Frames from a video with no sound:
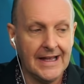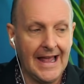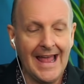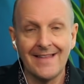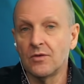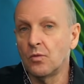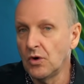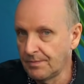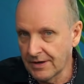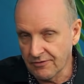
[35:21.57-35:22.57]
and it will
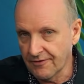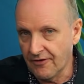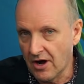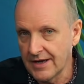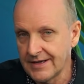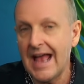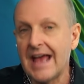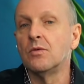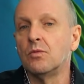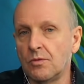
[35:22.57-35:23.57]
be refined, and
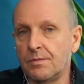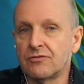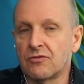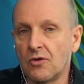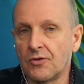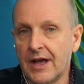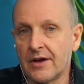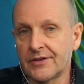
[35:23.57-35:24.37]
it will be rolled out,